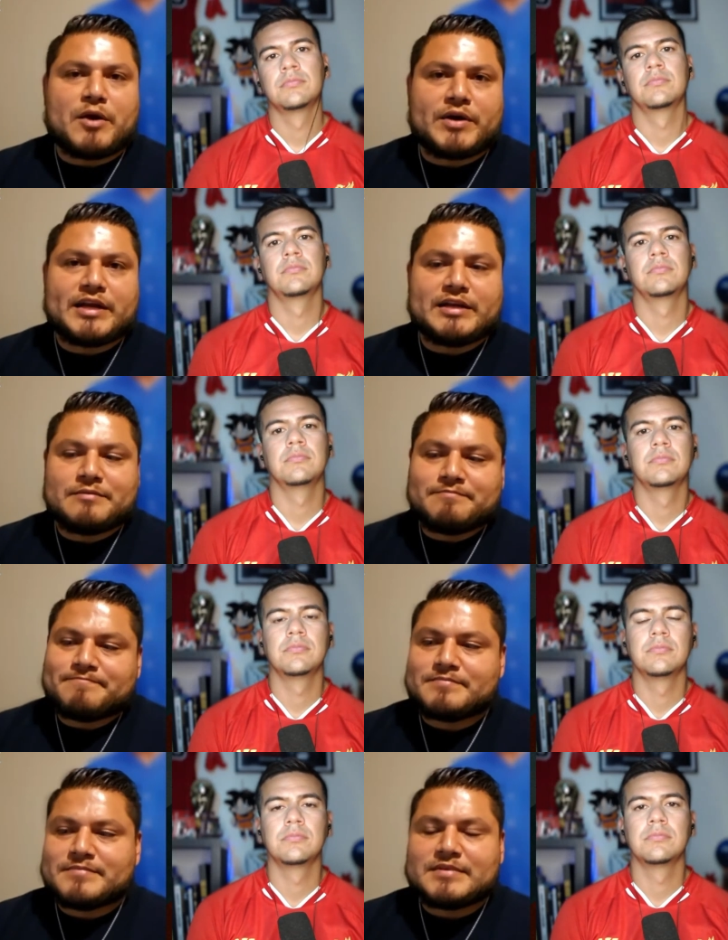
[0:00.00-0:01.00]
Speaker 1: marinated.
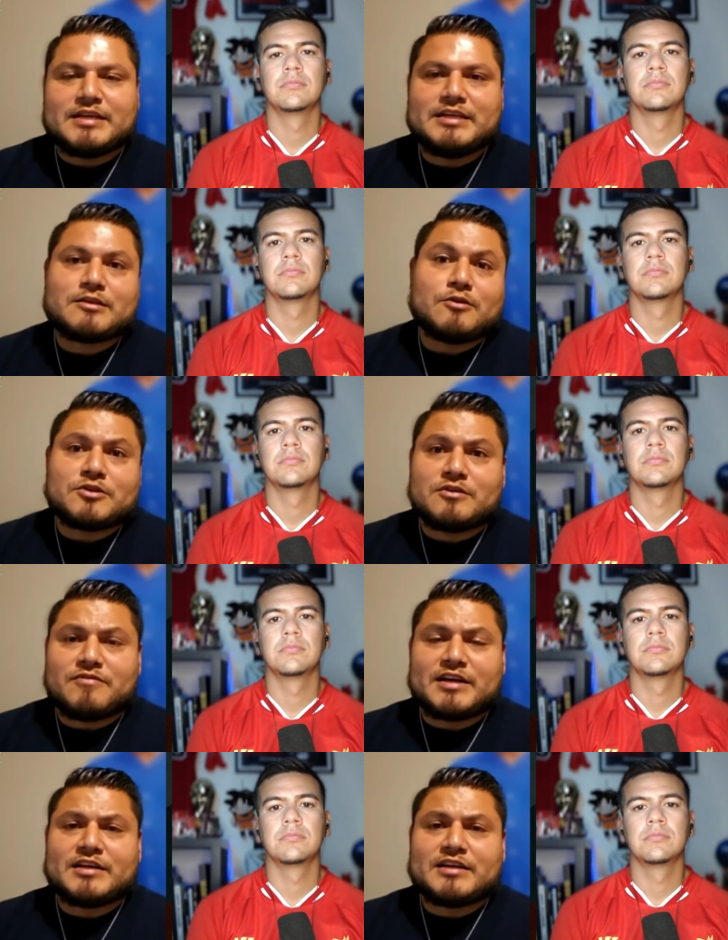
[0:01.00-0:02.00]
He's closer to
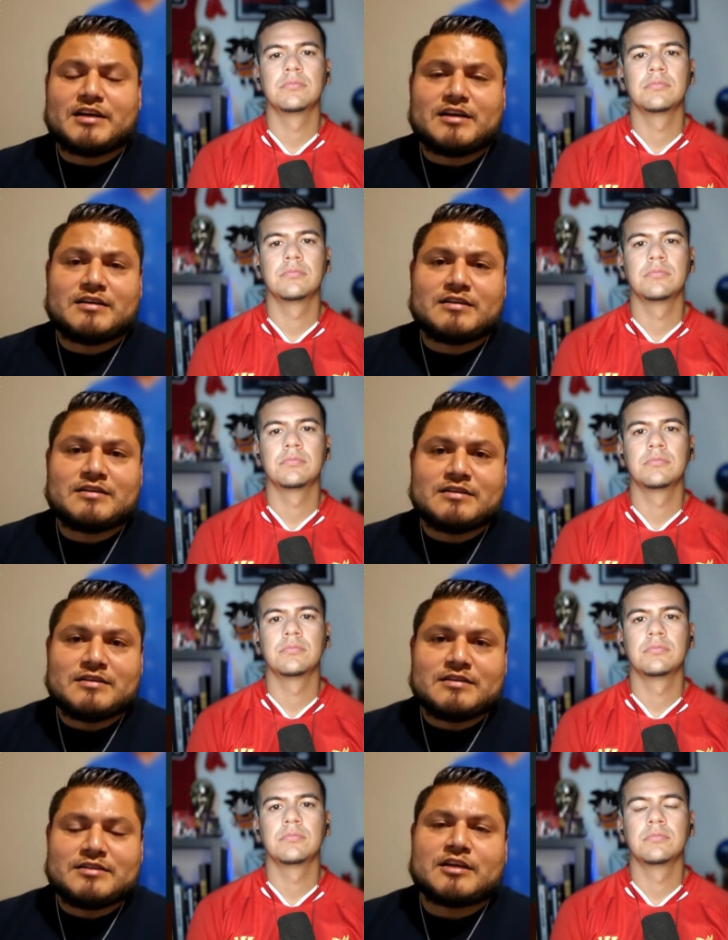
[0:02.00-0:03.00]
fighting uh,
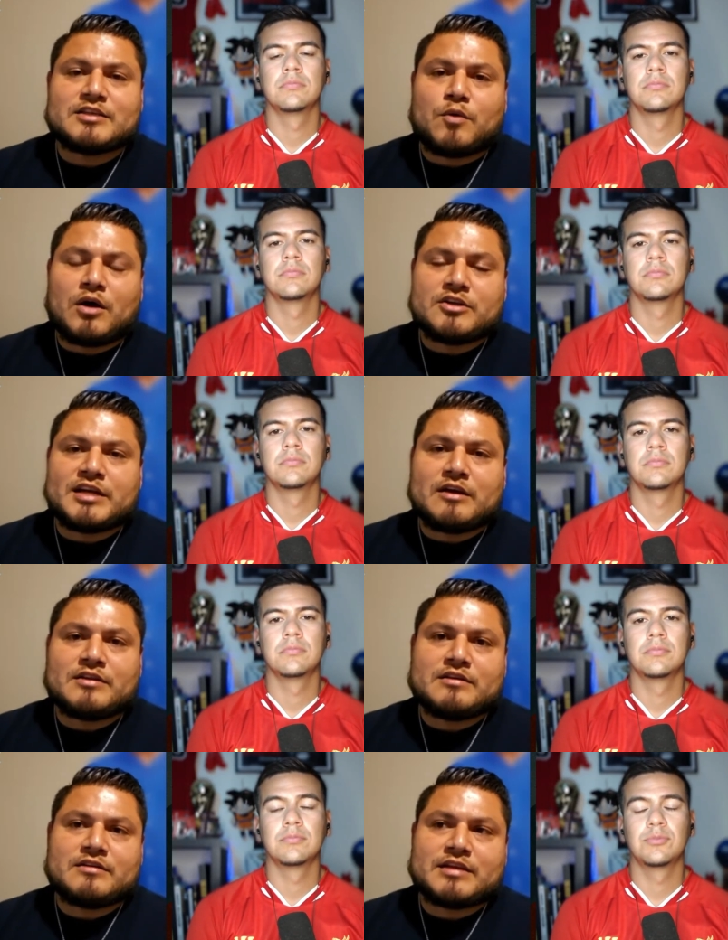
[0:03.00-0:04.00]
Deontay Wilder now
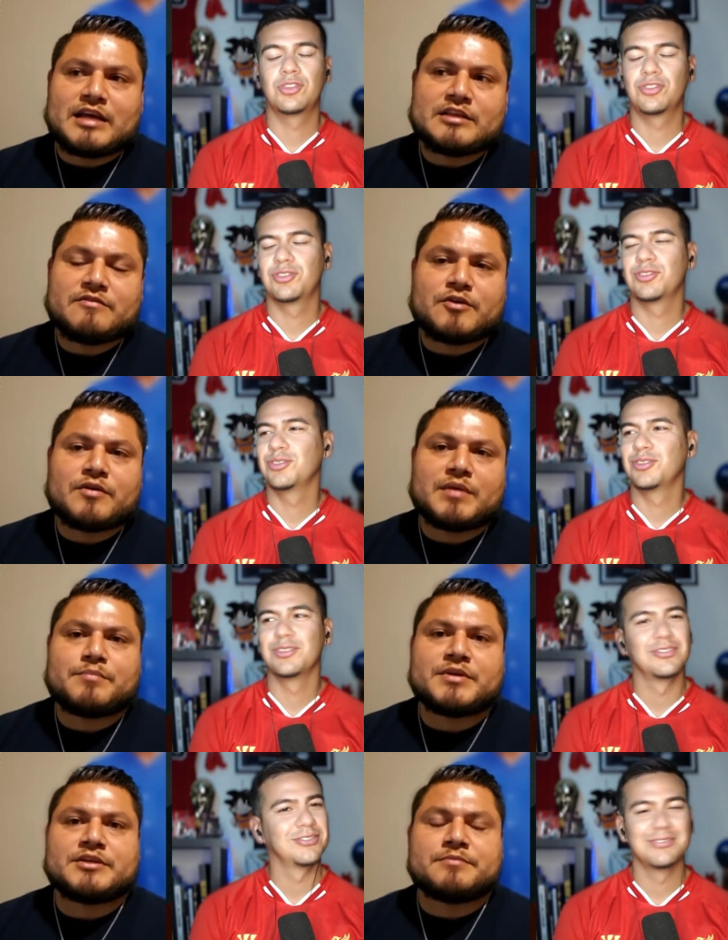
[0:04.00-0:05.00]
than Anthony Fury, in
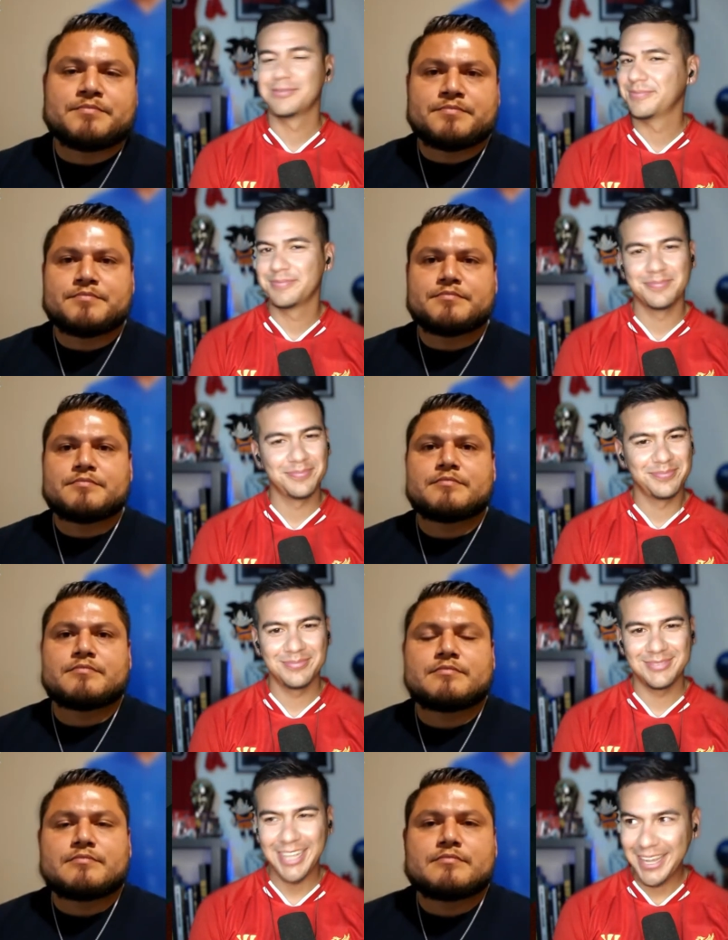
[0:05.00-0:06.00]
my opinion.
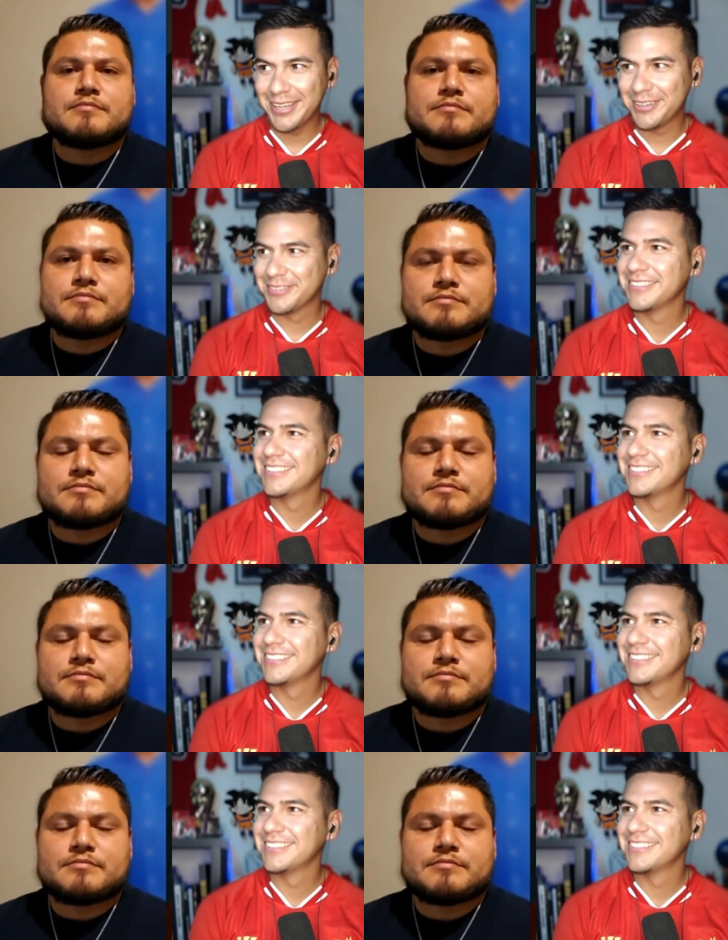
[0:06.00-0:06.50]
Speaker 2: Damn.